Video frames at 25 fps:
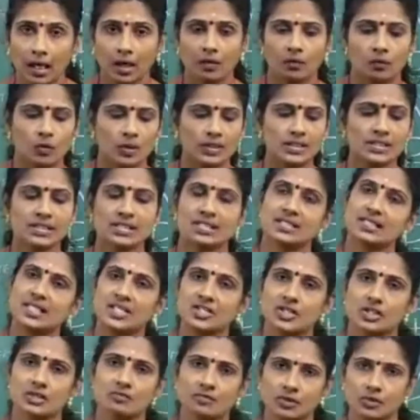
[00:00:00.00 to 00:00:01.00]
what is the
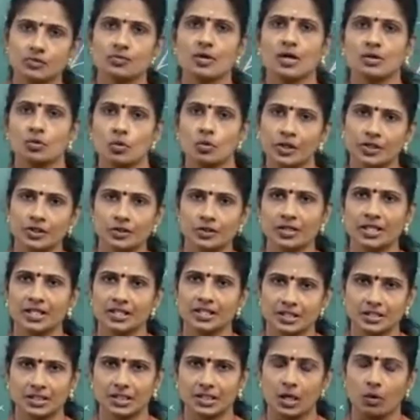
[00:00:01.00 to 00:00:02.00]
section which we are going to get
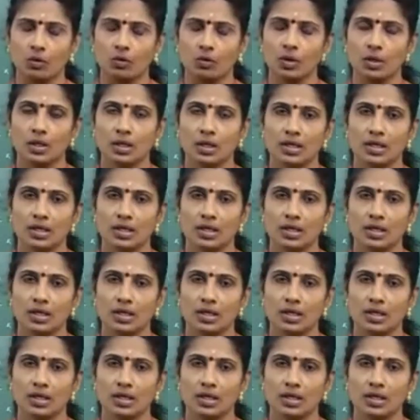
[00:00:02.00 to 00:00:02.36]
it now.